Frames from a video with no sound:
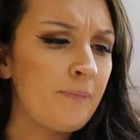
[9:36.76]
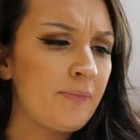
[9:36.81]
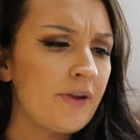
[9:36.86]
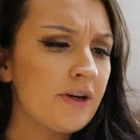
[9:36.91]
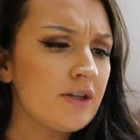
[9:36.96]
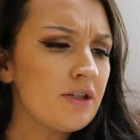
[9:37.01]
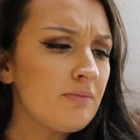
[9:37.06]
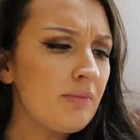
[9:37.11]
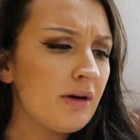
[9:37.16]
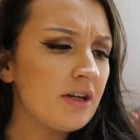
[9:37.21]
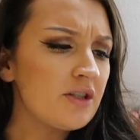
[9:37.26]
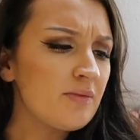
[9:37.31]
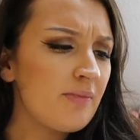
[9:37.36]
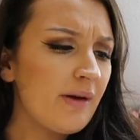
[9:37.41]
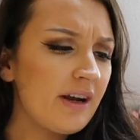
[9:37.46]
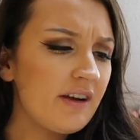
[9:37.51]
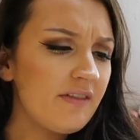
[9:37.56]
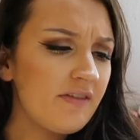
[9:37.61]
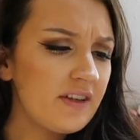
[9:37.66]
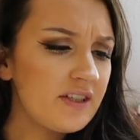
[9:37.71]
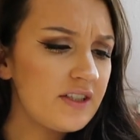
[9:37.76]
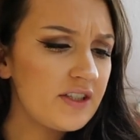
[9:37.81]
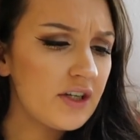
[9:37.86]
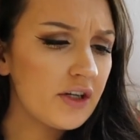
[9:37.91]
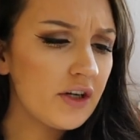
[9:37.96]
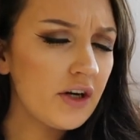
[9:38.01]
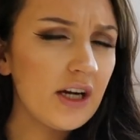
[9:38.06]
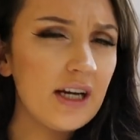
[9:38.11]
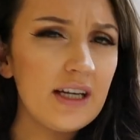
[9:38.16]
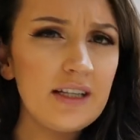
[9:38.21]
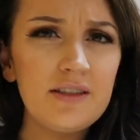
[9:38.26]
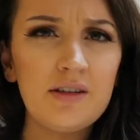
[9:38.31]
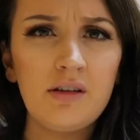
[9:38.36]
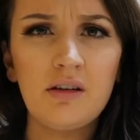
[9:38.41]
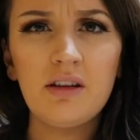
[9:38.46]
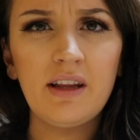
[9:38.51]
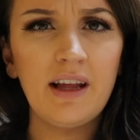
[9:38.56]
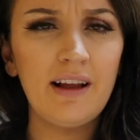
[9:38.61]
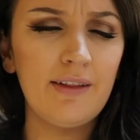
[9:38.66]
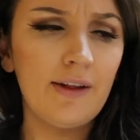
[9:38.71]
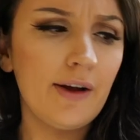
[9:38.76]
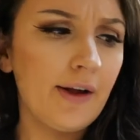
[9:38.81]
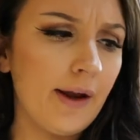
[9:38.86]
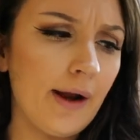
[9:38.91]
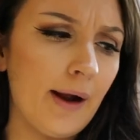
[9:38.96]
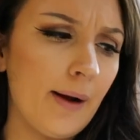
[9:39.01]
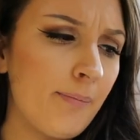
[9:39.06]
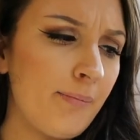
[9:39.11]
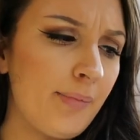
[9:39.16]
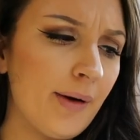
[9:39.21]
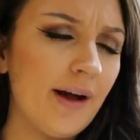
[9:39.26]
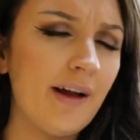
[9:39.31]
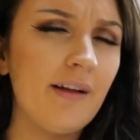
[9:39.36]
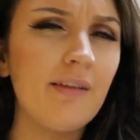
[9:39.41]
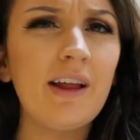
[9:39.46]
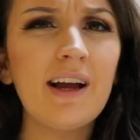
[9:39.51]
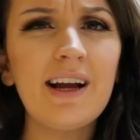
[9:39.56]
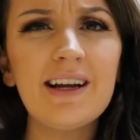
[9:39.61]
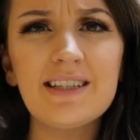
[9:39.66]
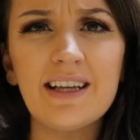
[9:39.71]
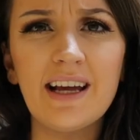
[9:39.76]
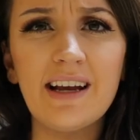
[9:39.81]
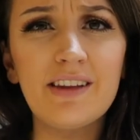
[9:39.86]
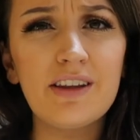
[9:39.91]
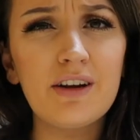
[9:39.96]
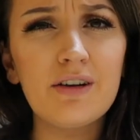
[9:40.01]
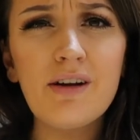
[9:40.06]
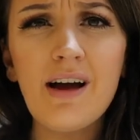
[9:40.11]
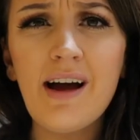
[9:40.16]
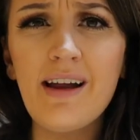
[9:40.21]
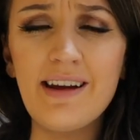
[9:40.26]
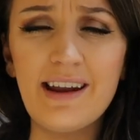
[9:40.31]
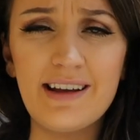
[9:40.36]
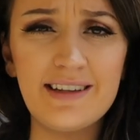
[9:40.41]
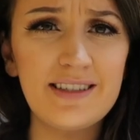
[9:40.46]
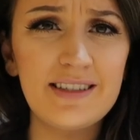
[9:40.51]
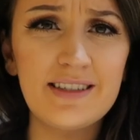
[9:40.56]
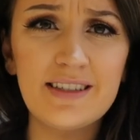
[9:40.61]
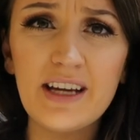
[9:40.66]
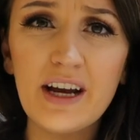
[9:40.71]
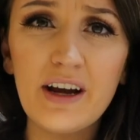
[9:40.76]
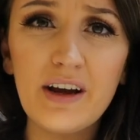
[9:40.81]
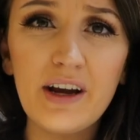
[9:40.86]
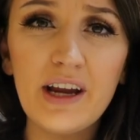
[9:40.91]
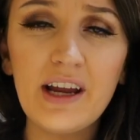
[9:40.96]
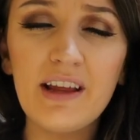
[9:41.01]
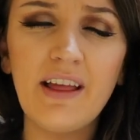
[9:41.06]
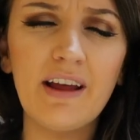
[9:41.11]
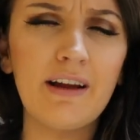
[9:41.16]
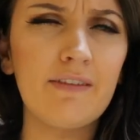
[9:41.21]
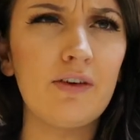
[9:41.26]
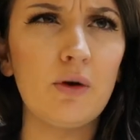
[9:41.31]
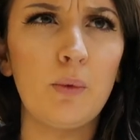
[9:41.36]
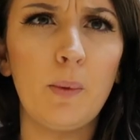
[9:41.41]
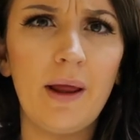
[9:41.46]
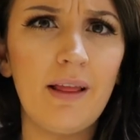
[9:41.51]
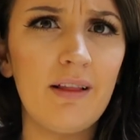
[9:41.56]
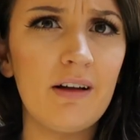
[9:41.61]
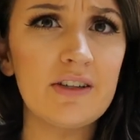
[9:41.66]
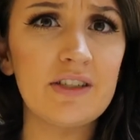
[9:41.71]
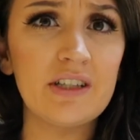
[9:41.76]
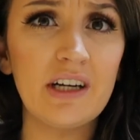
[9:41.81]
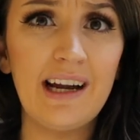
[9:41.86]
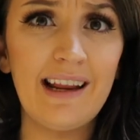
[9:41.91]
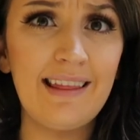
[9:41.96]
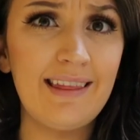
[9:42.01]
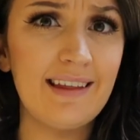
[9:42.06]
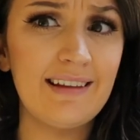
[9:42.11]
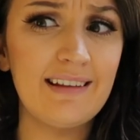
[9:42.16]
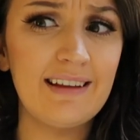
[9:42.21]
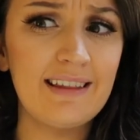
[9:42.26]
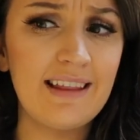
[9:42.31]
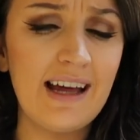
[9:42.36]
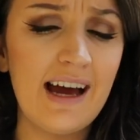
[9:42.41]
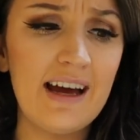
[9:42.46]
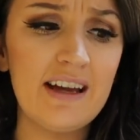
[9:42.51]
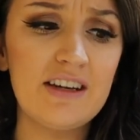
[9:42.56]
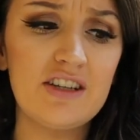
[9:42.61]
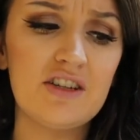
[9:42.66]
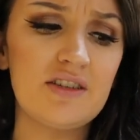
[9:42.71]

there's a bunch of benefits to greens. You can like look it up, but like I said, they're not necessary like for weight loss or anything like that.